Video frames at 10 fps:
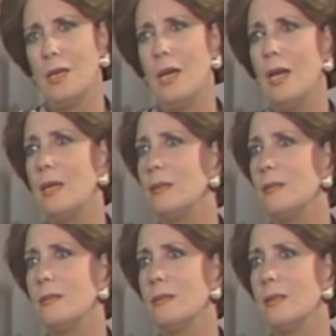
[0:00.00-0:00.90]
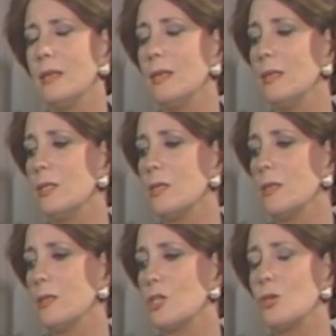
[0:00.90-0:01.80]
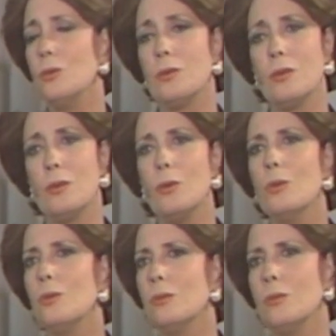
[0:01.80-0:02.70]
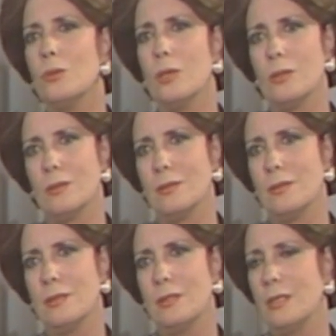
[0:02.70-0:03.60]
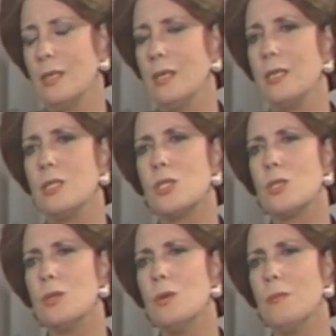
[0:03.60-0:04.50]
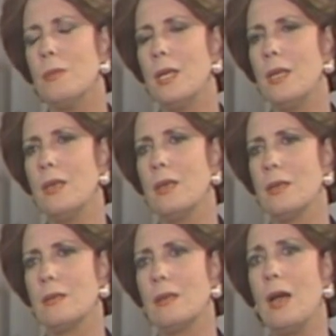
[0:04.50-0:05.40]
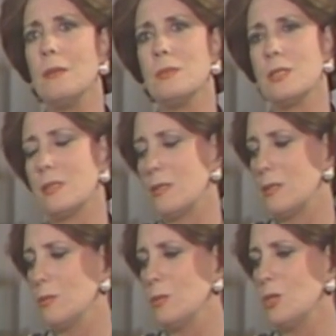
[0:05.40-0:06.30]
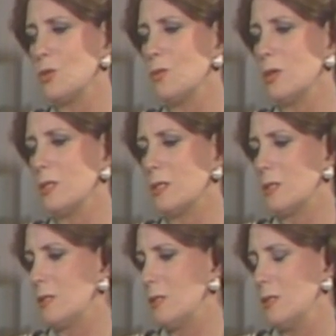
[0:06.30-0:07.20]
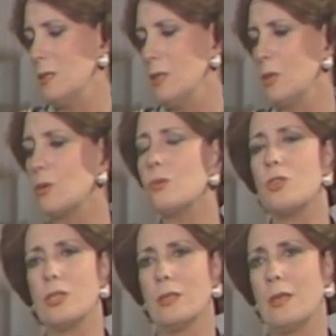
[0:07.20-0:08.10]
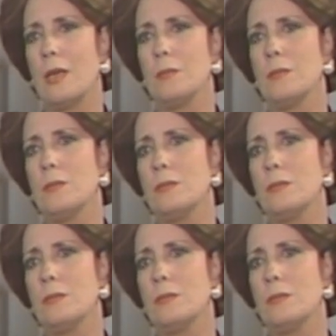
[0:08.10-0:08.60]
And he showed the whole world in so many times, which was crucial time,